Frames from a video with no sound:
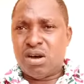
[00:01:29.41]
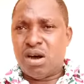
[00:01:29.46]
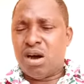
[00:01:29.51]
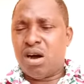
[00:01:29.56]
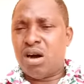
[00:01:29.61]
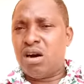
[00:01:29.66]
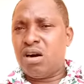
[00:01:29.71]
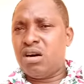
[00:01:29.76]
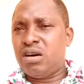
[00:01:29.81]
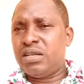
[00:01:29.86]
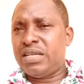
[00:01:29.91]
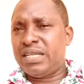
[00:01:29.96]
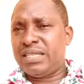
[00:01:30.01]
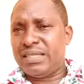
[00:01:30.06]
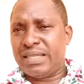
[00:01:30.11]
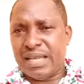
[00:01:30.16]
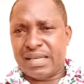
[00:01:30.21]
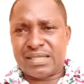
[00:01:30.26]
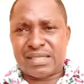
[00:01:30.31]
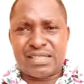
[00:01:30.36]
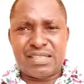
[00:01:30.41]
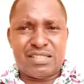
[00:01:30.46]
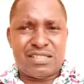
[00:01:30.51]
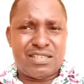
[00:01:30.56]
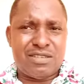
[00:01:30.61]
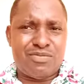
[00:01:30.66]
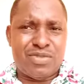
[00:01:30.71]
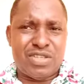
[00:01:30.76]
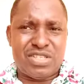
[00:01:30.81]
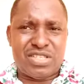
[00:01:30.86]
all the desk in
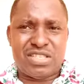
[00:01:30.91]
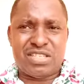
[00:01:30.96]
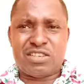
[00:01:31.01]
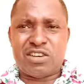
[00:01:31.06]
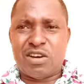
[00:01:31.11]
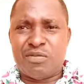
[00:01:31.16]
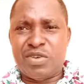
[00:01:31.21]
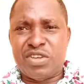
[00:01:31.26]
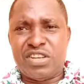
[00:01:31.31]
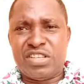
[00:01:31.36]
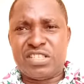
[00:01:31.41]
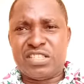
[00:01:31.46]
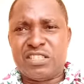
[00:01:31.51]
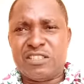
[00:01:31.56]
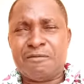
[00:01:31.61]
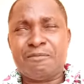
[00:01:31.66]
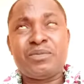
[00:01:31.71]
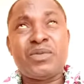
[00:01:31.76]
TBC community,